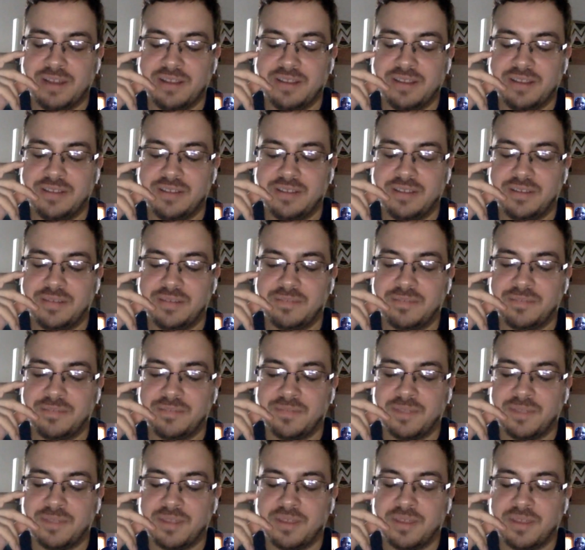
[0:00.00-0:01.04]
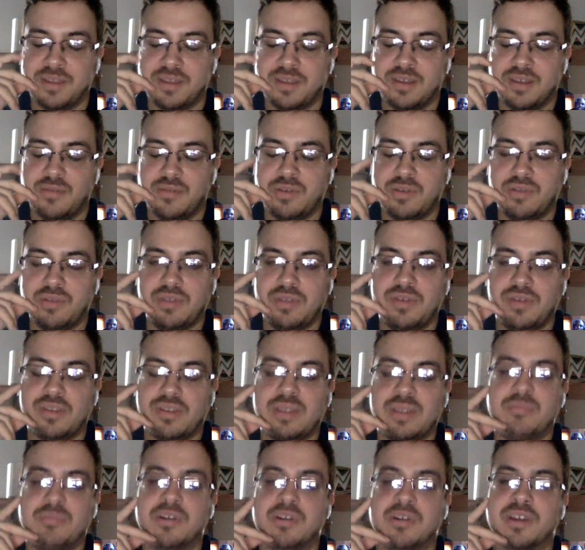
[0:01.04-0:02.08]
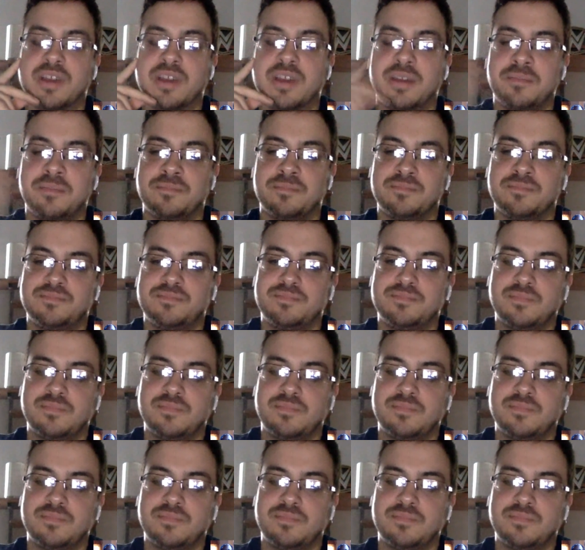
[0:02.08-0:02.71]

It's just 50-50 booking.